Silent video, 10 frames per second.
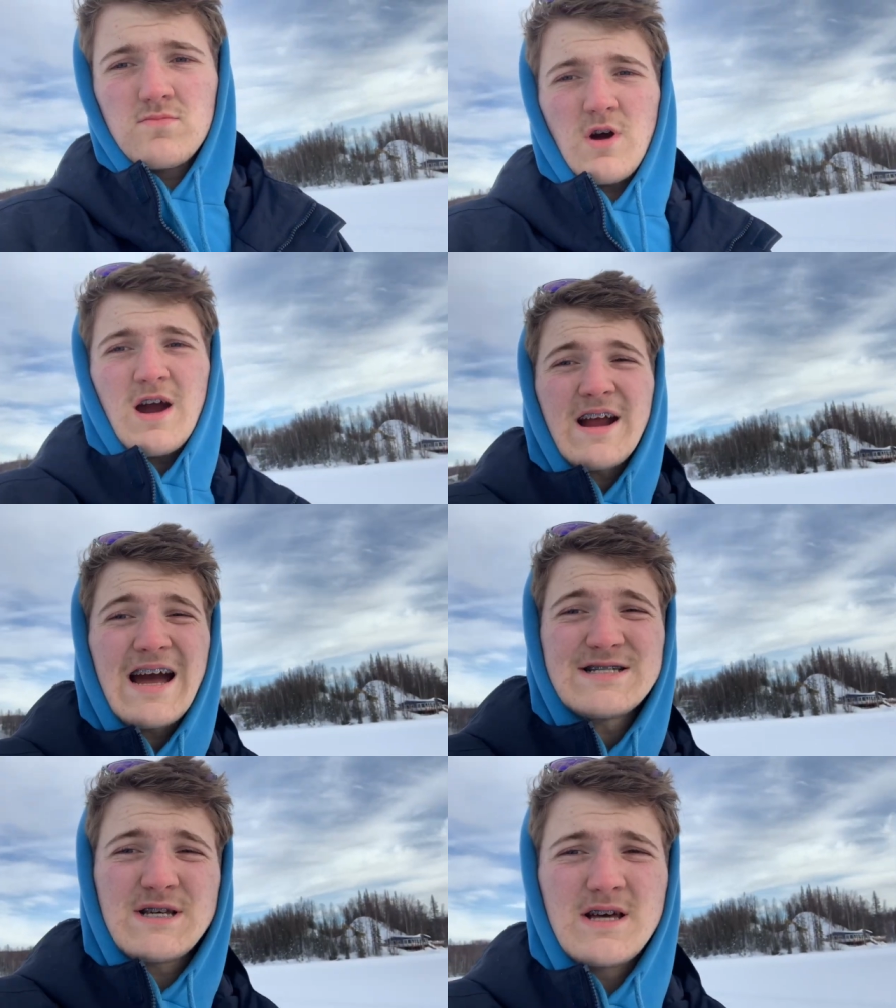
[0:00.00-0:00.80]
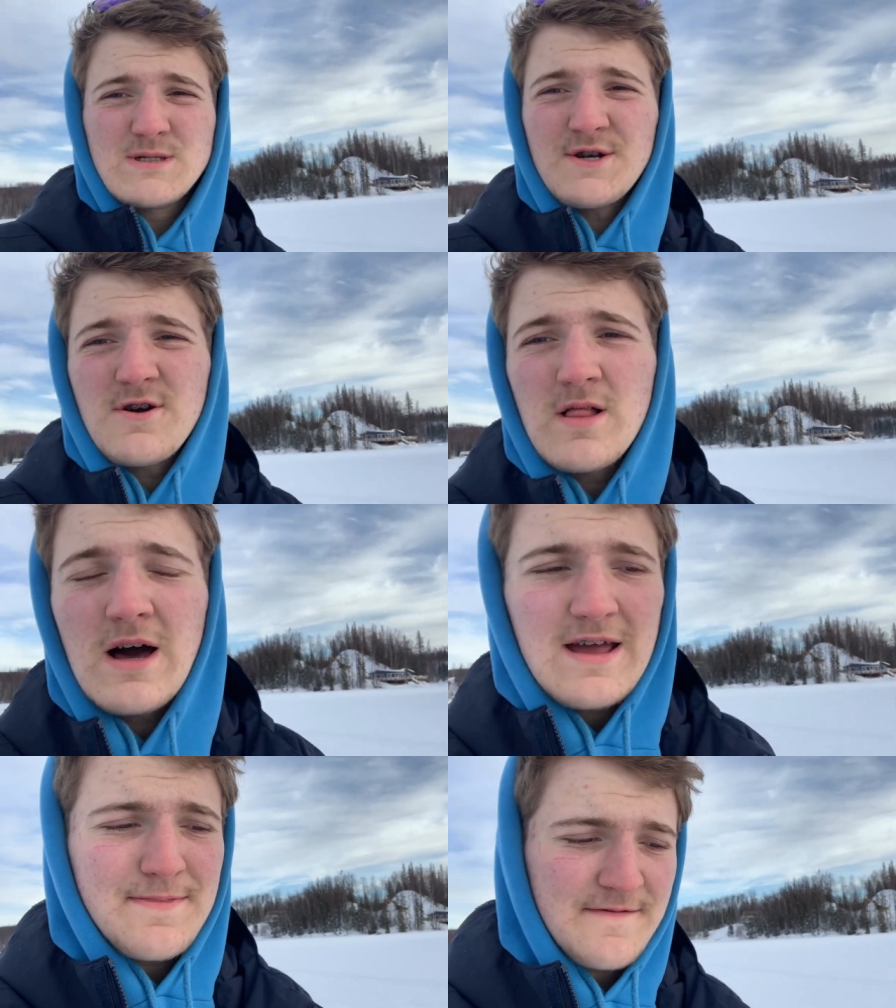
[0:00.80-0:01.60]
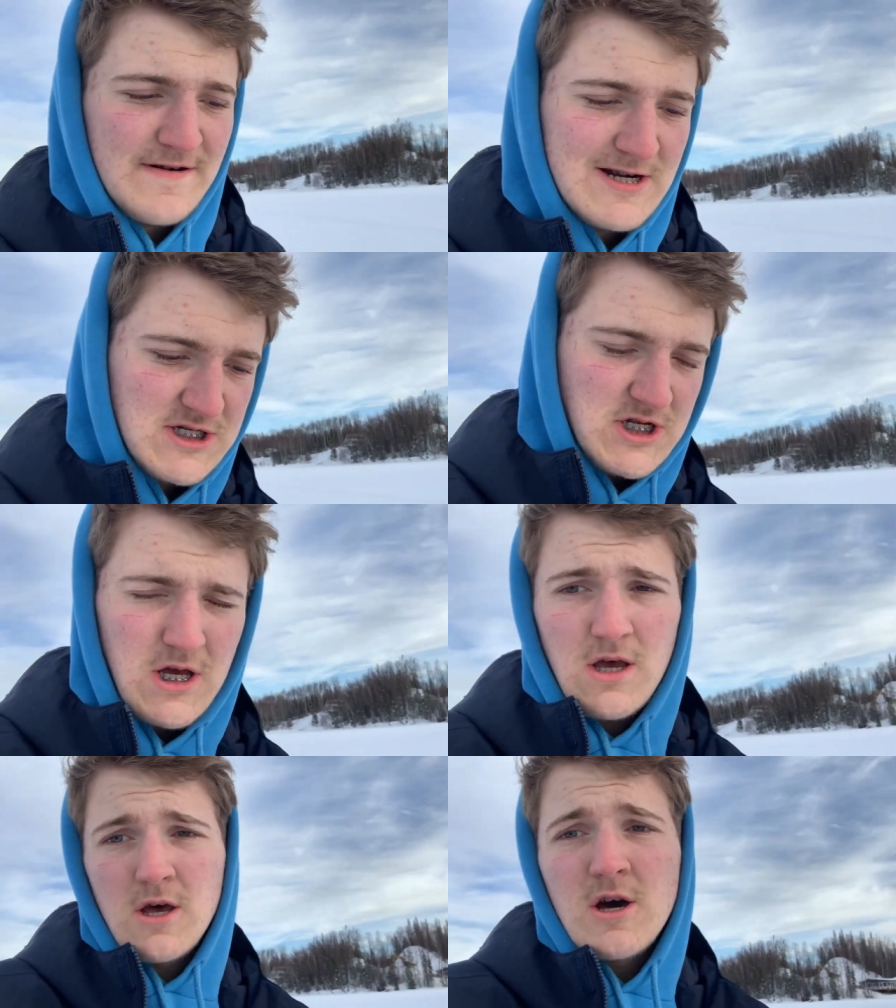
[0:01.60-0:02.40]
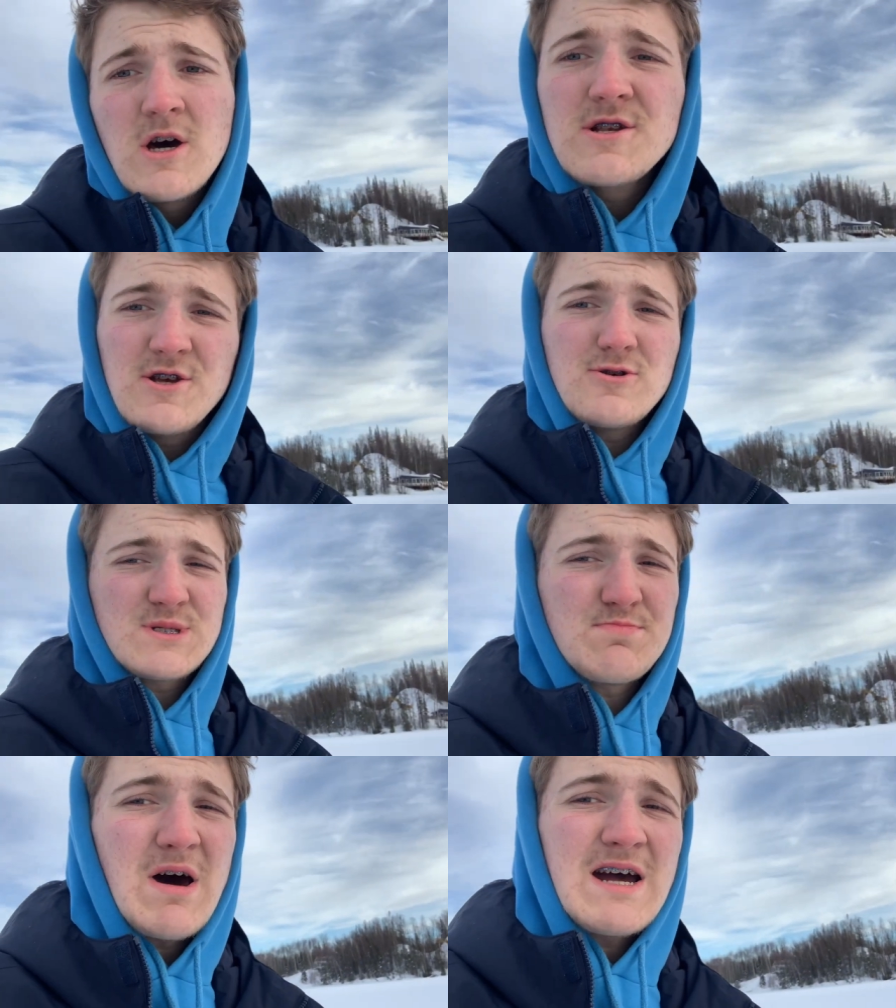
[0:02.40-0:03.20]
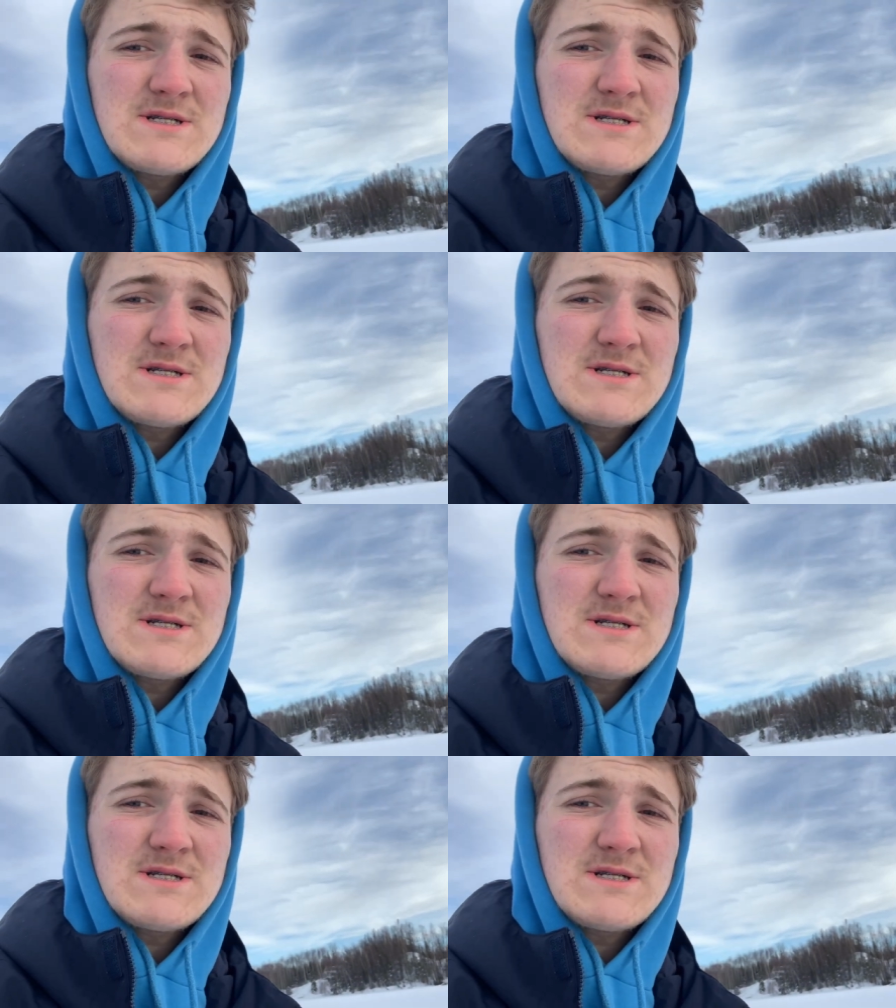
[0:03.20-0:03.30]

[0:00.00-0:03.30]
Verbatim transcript: All right, guys, zero luck at the first two spots.